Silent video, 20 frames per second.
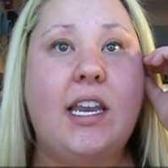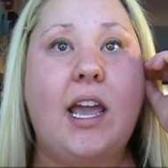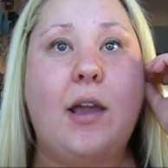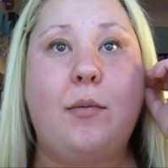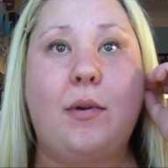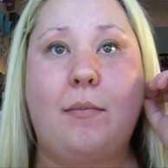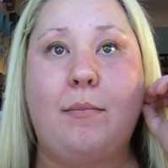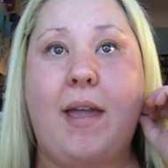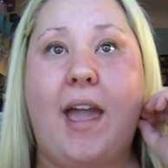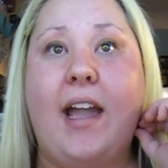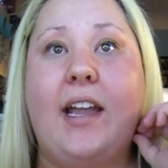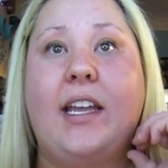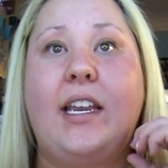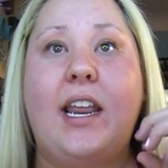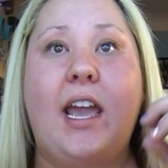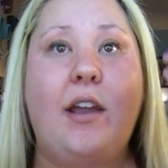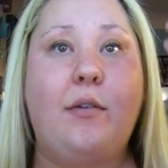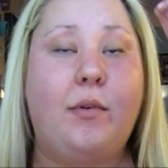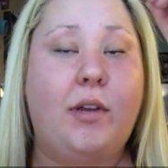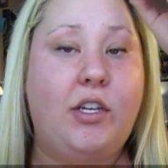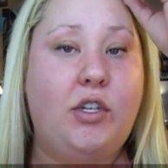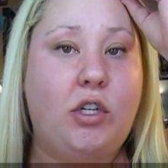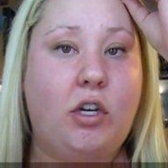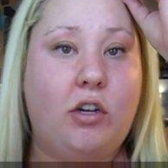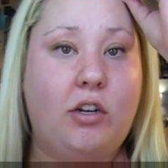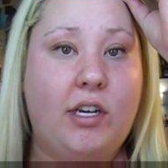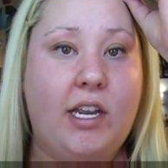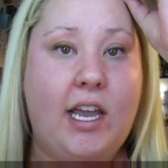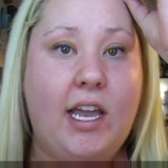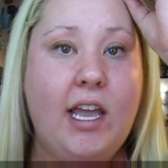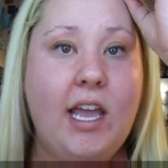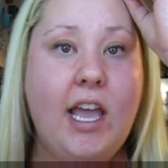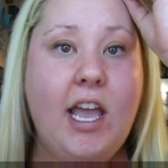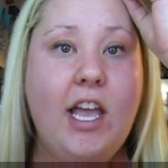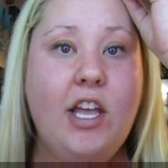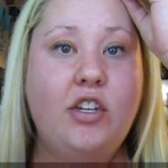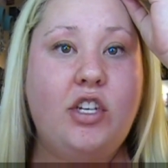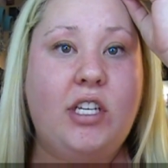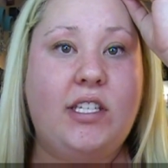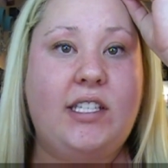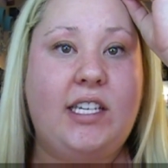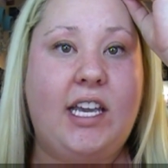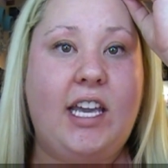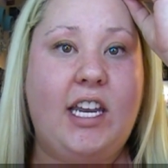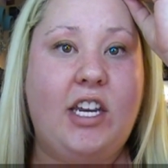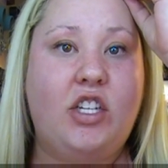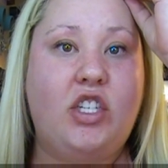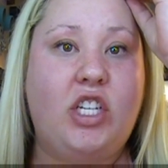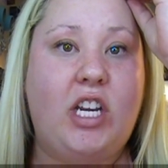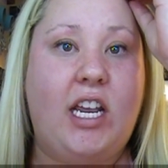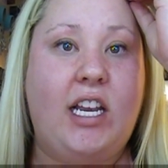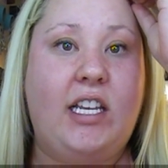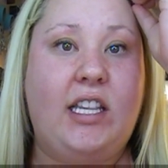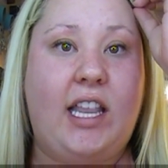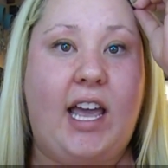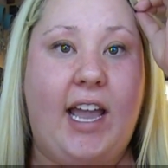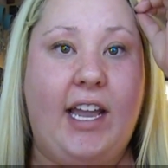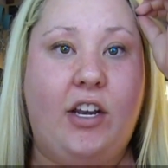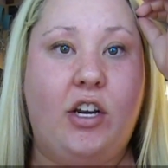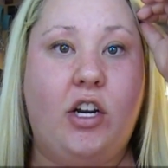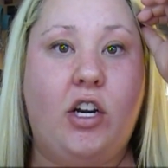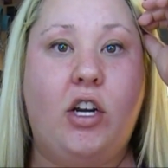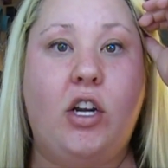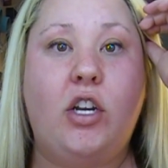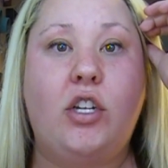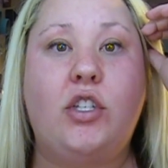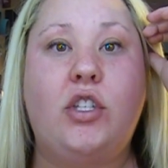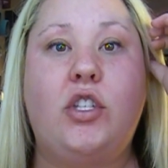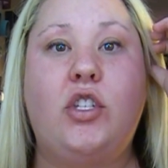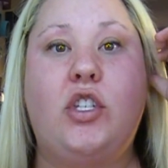I went back and I returned it just to get a shade lighter,